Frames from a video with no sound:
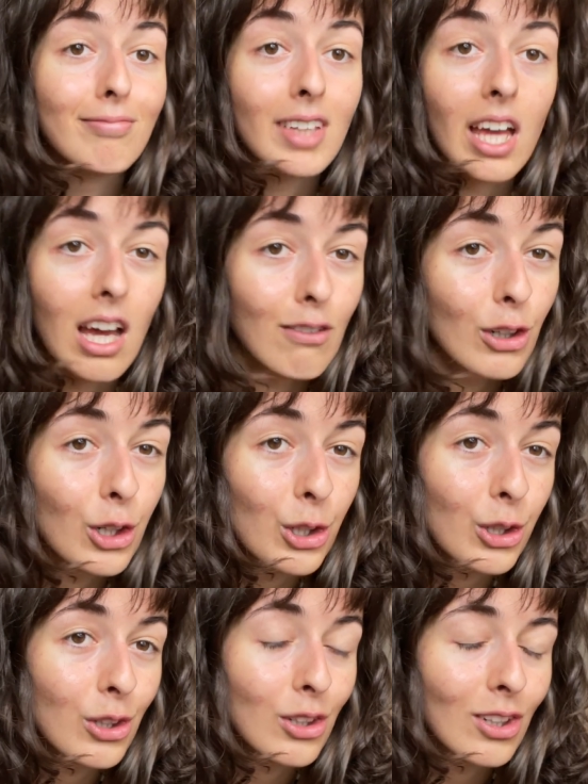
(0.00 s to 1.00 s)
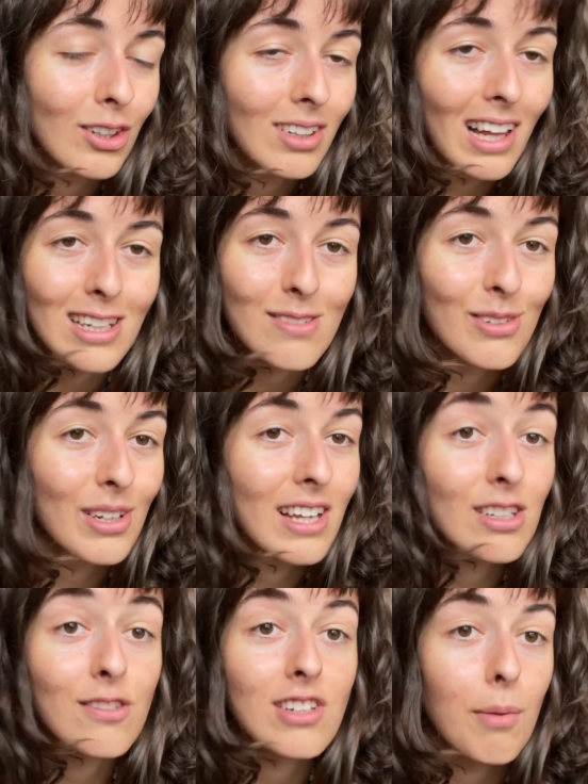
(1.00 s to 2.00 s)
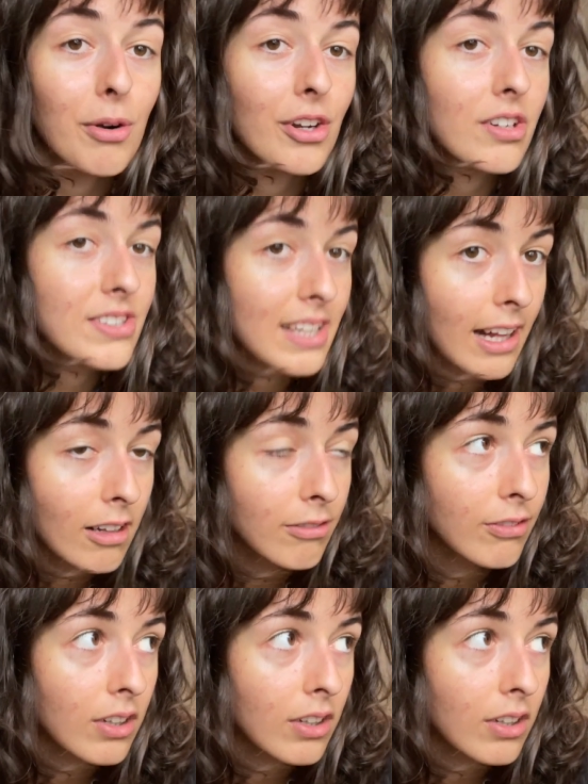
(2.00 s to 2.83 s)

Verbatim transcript: Have a good last few days of summer yourself